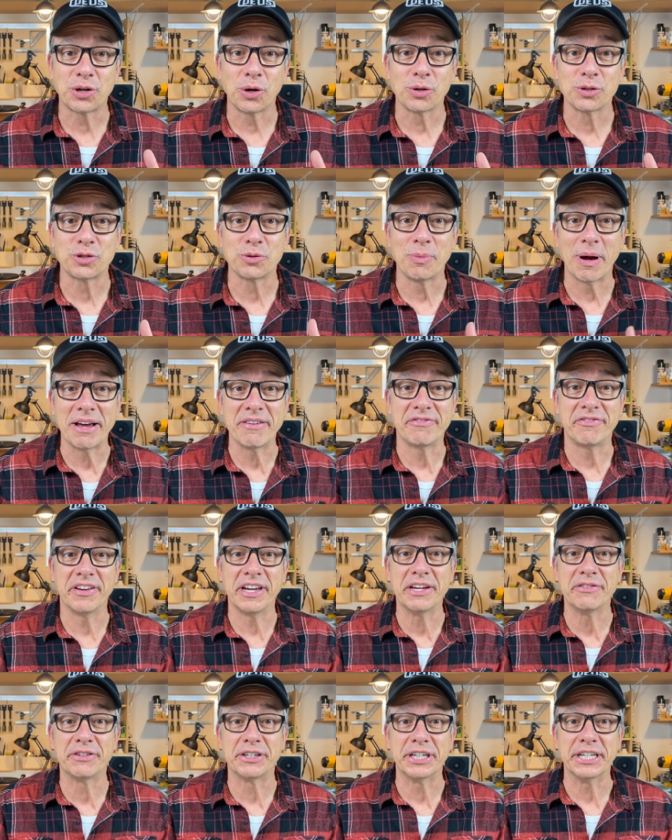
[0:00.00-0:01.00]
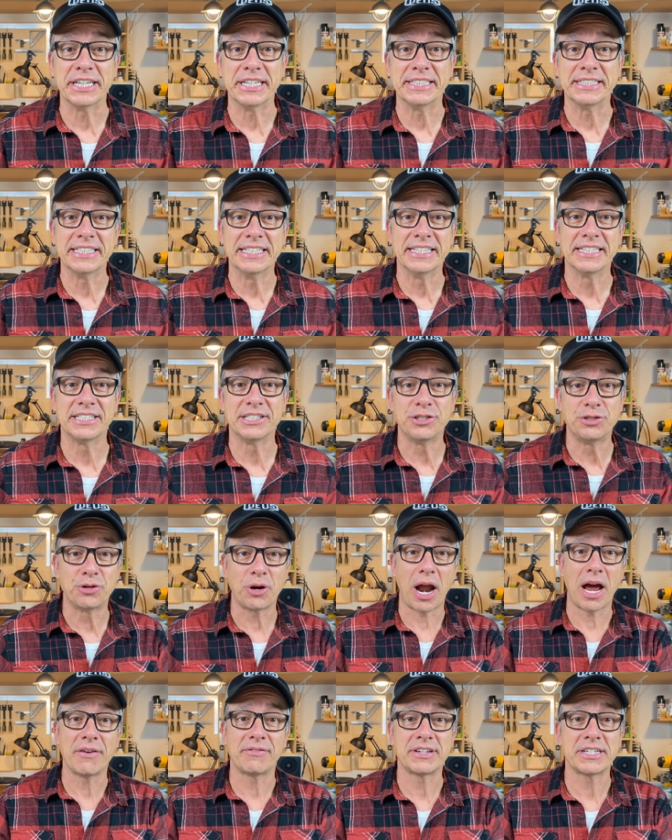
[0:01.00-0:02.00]
go to my favorite,
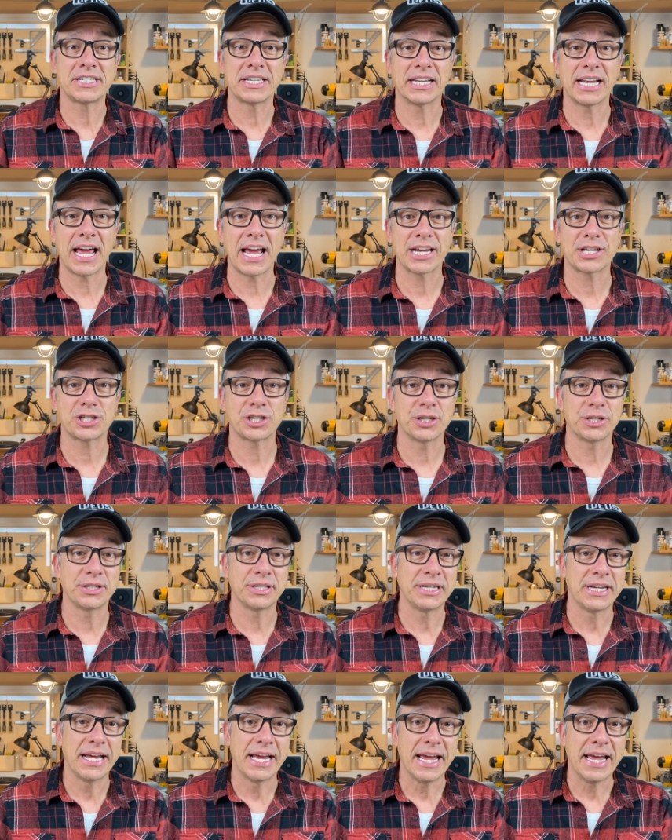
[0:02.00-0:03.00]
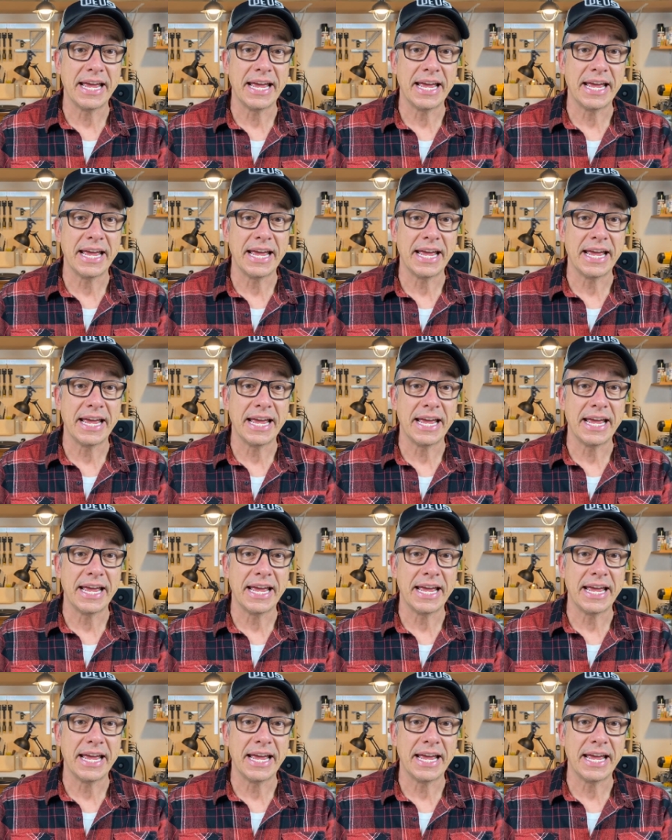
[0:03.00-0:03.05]
driver selection